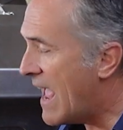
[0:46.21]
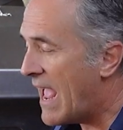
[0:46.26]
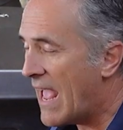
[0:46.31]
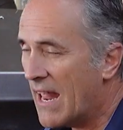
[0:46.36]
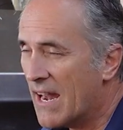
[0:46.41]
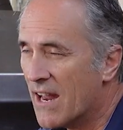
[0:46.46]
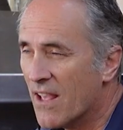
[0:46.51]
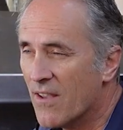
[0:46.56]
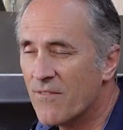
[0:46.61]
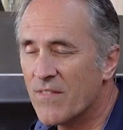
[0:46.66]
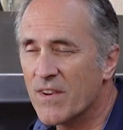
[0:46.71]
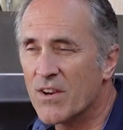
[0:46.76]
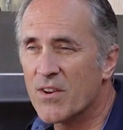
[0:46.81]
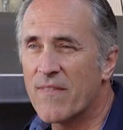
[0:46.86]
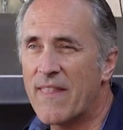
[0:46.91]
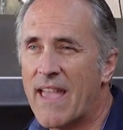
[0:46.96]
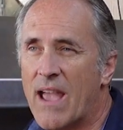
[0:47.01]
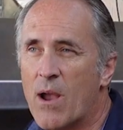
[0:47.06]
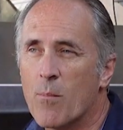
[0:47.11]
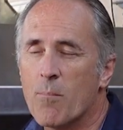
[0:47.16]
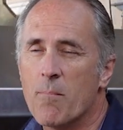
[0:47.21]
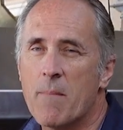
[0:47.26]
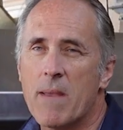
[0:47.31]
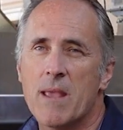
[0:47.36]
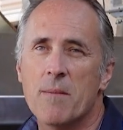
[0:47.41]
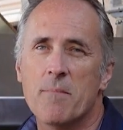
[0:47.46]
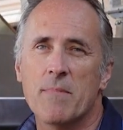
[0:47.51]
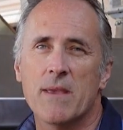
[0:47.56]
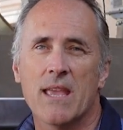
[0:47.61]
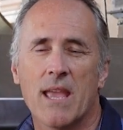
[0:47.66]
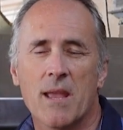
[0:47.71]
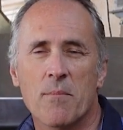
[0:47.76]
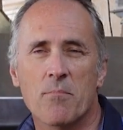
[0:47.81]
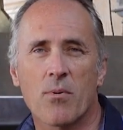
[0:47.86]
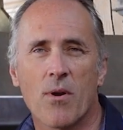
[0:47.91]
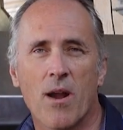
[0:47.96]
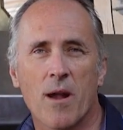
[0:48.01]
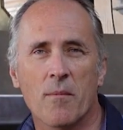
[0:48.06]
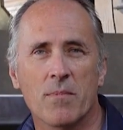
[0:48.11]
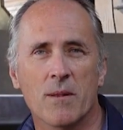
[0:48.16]
And I figured that may be a
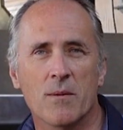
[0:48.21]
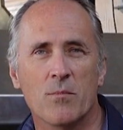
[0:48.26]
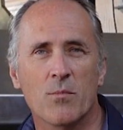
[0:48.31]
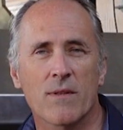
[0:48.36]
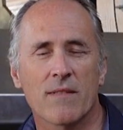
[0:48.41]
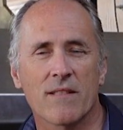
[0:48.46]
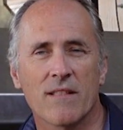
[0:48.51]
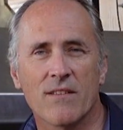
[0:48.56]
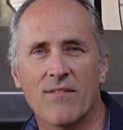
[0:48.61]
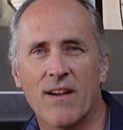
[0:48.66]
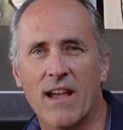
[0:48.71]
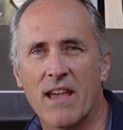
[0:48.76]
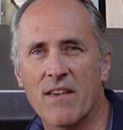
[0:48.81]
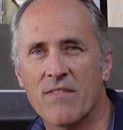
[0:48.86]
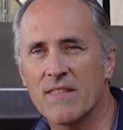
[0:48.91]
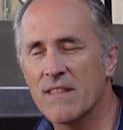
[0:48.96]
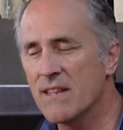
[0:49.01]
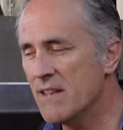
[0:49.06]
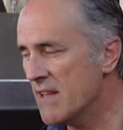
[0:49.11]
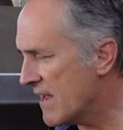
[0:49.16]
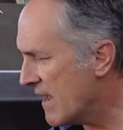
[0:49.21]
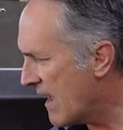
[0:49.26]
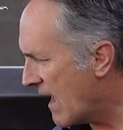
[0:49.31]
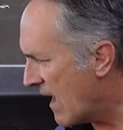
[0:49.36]
problem with Leviathan,